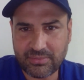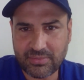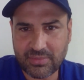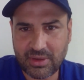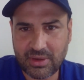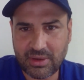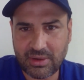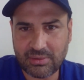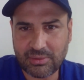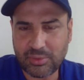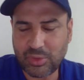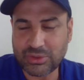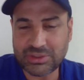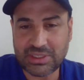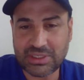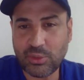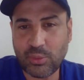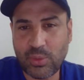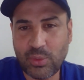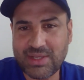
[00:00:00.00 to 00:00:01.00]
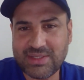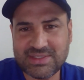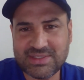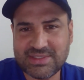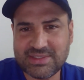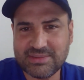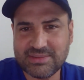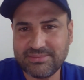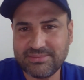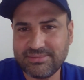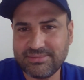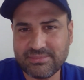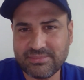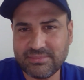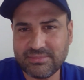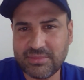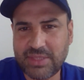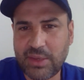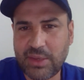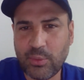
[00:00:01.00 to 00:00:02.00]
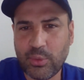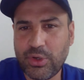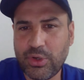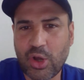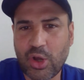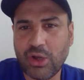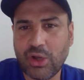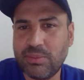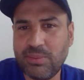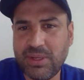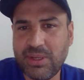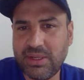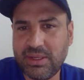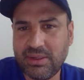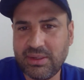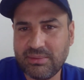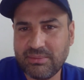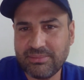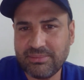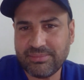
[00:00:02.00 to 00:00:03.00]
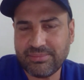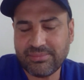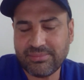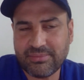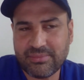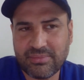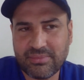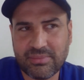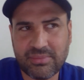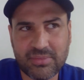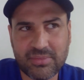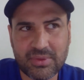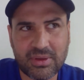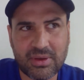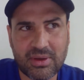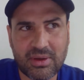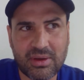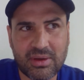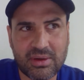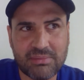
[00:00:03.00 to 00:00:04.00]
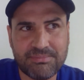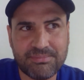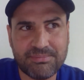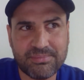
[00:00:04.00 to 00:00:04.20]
because otherwise they would not be uh,